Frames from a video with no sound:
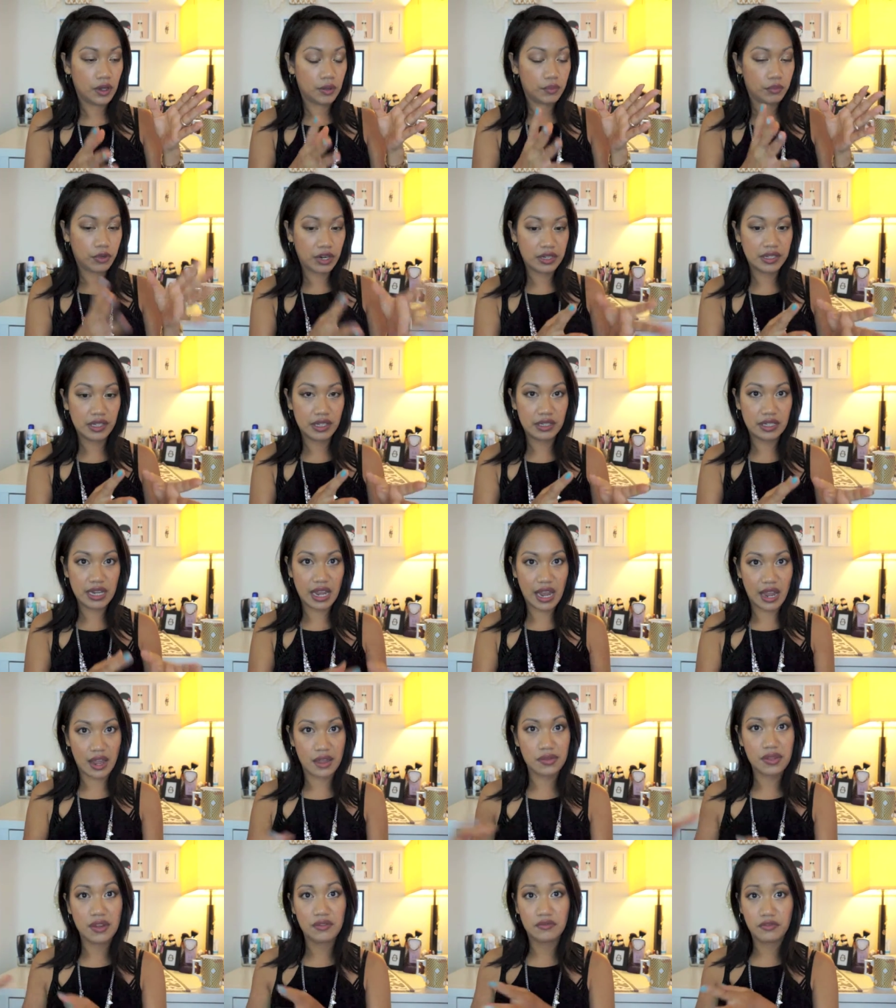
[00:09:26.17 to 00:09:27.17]
present day
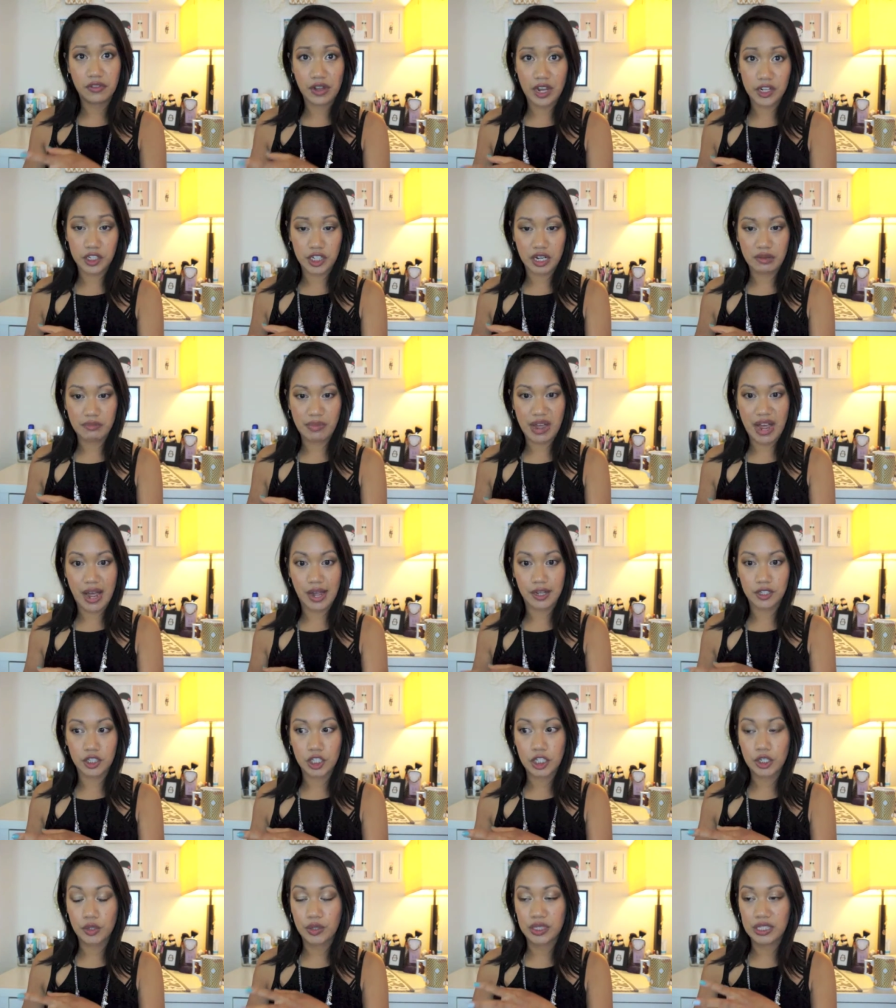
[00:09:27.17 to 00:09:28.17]
and then flashing back
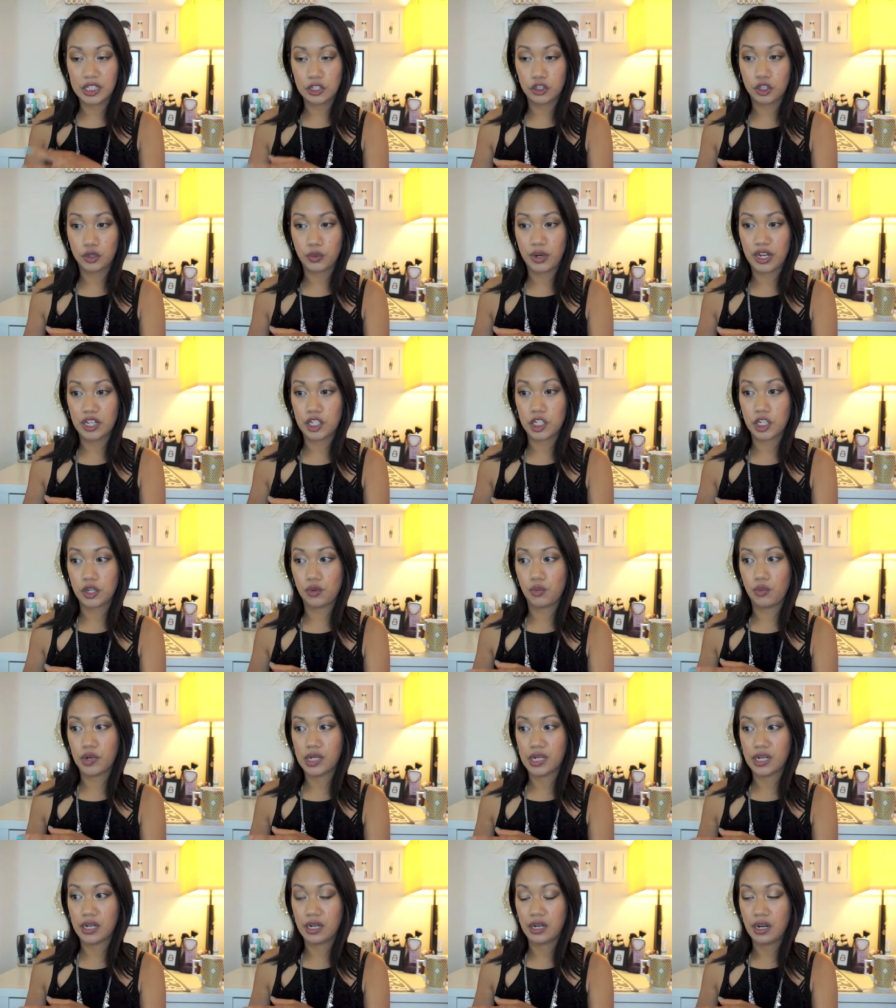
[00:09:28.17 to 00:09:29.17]
to a situation
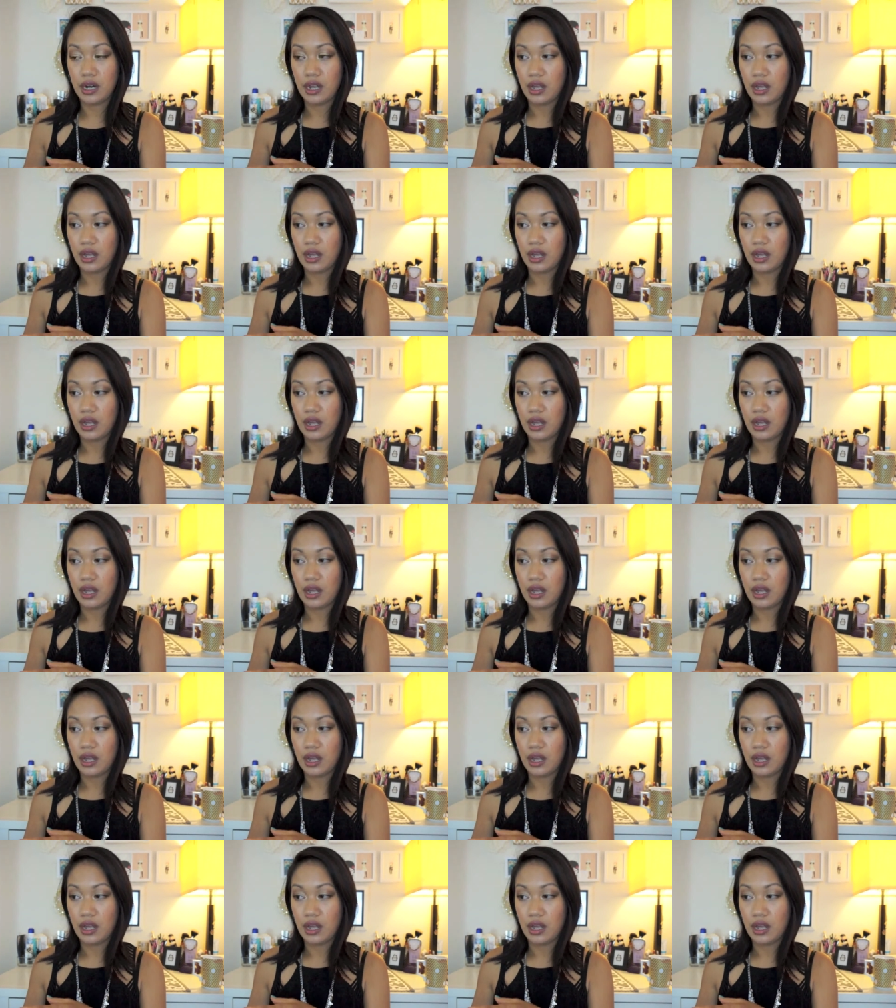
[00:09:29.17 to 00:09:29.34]
where